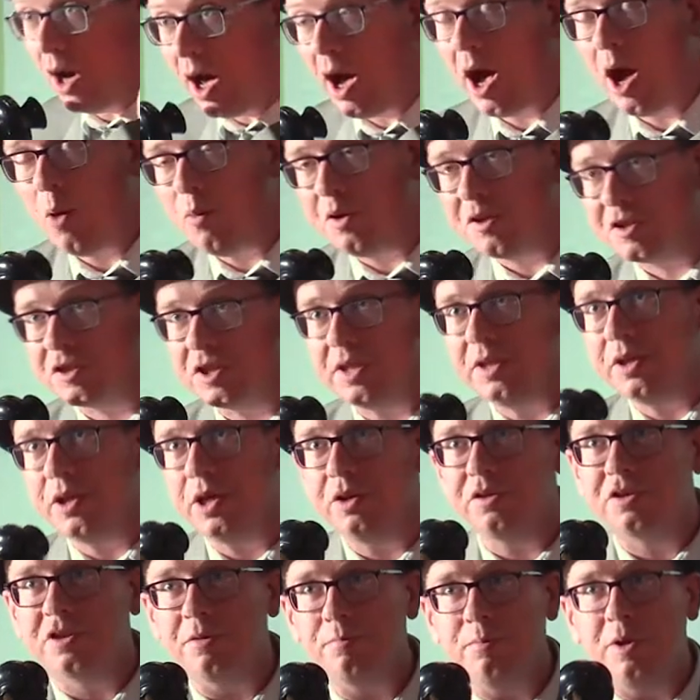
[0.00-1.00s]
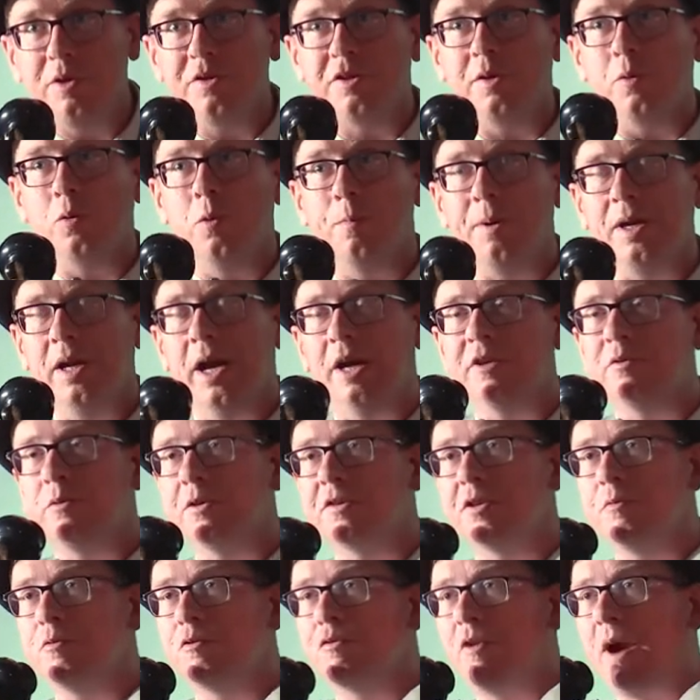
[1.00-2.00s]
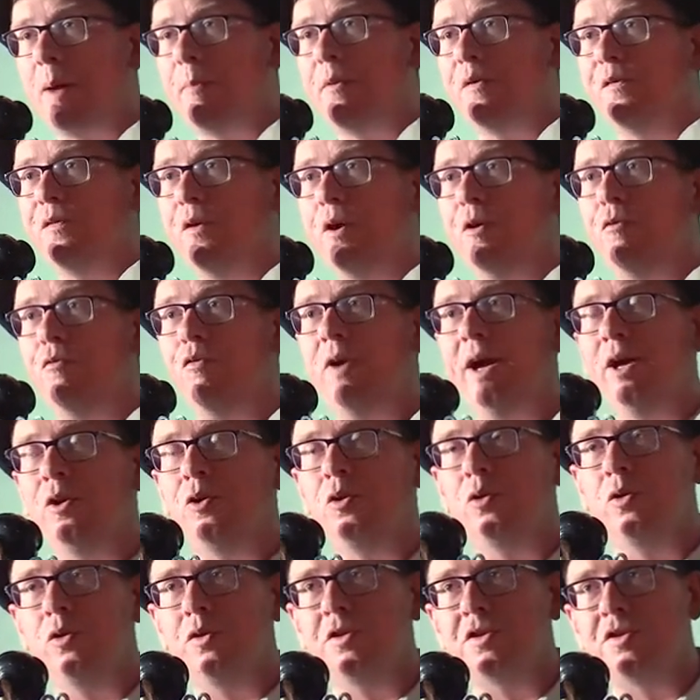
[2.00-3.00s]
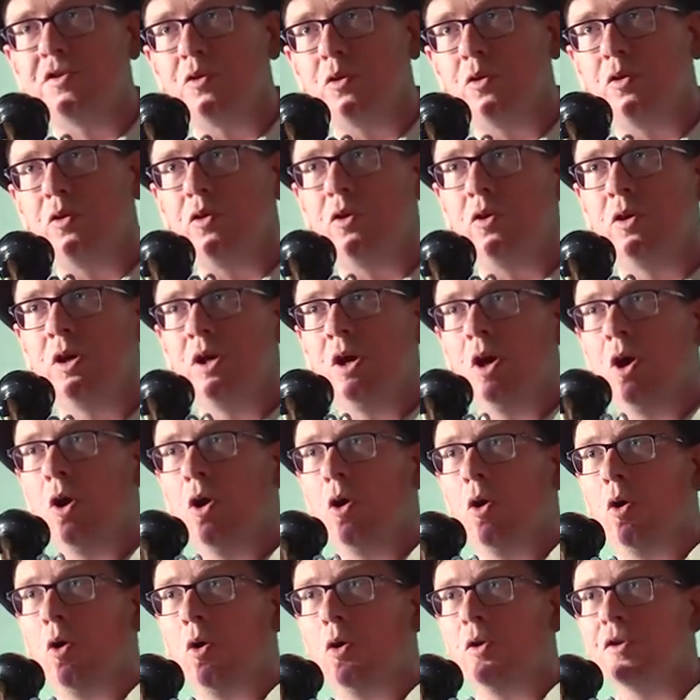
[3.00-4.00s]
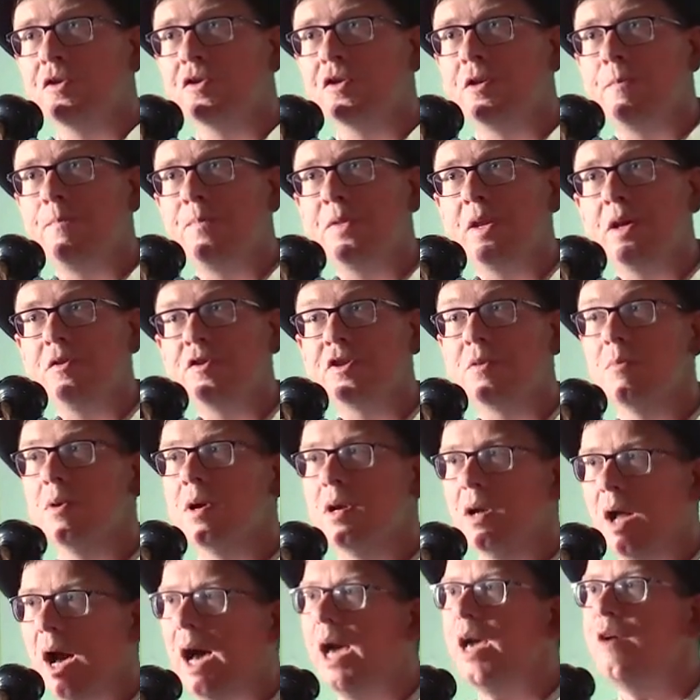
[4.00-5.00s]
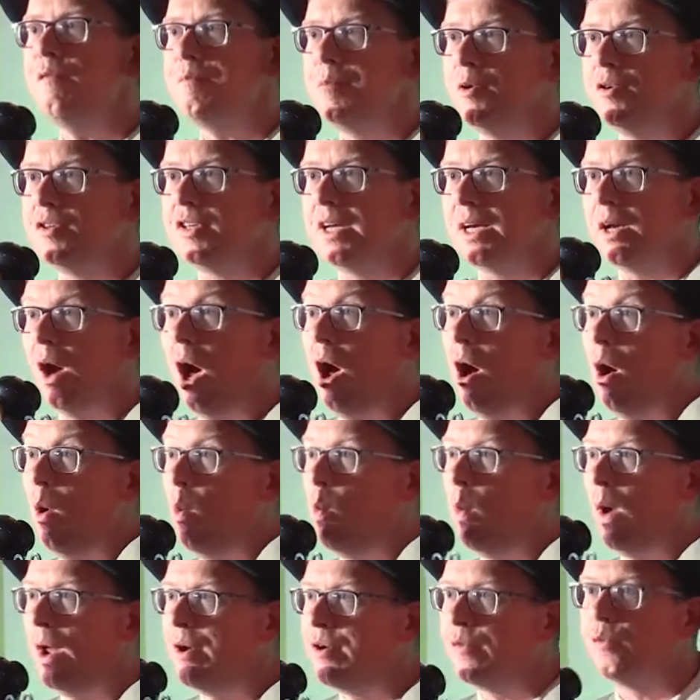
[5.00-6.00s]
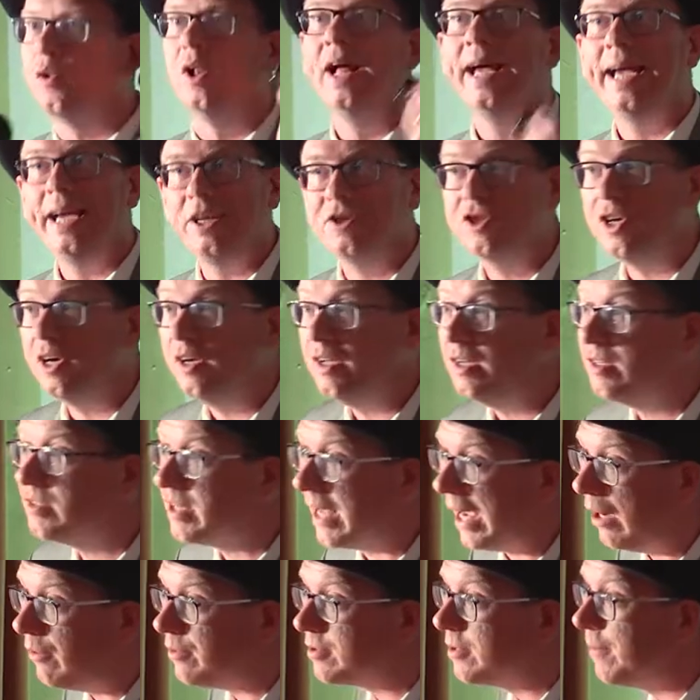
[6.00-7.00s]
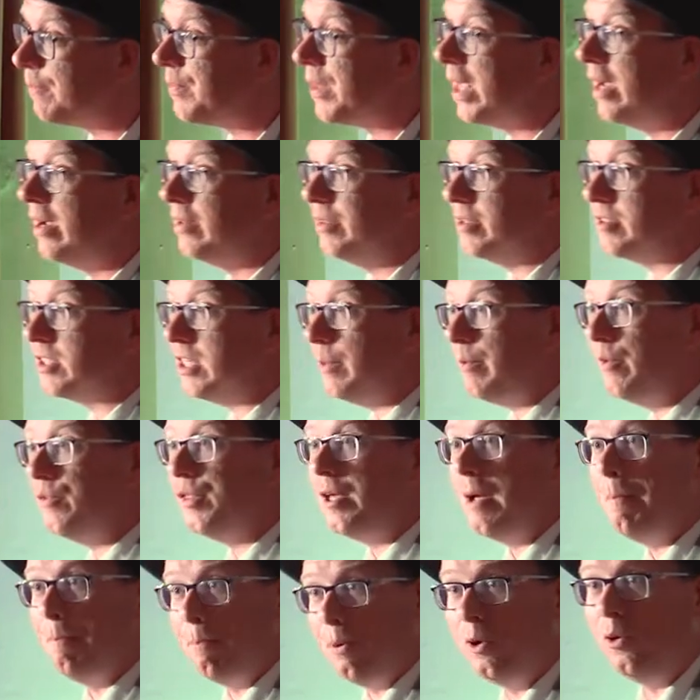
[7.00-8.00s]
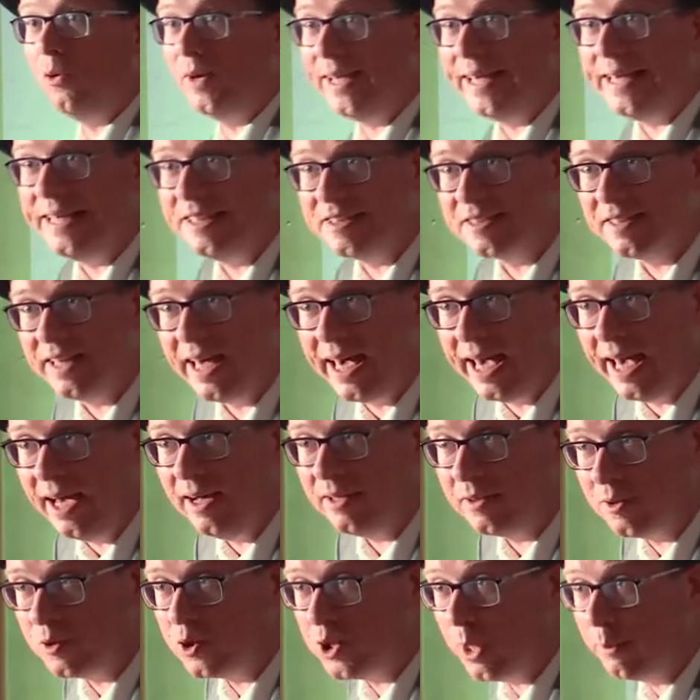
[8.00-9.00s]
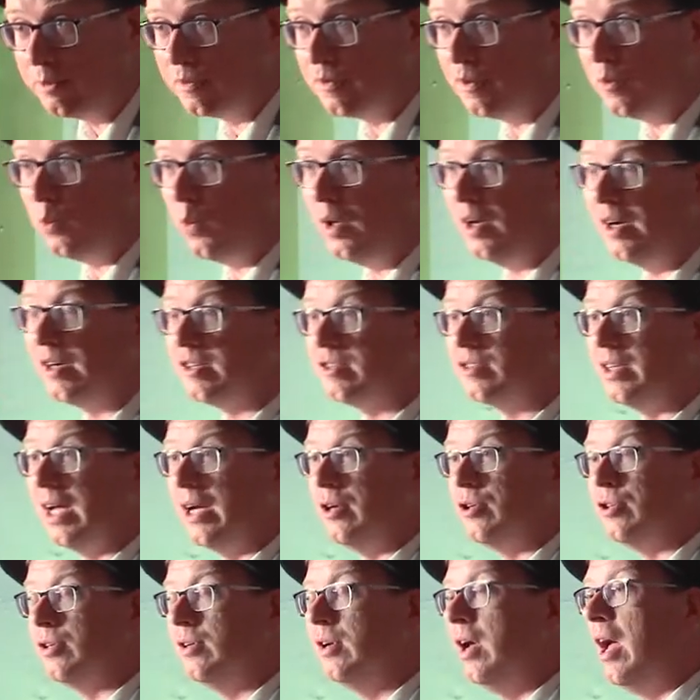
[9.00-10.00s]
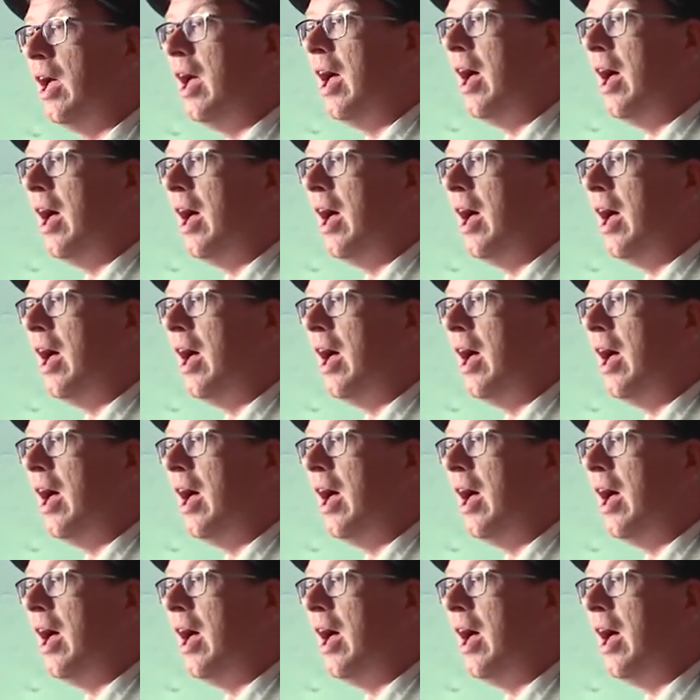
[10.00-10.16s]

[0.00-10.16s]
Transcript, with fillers: I was thinking some music would be nice. What, some gramophone records or, or some, some live music? Oh, wonderful. It turns out that some of the employees there, the Chelmsford workstation,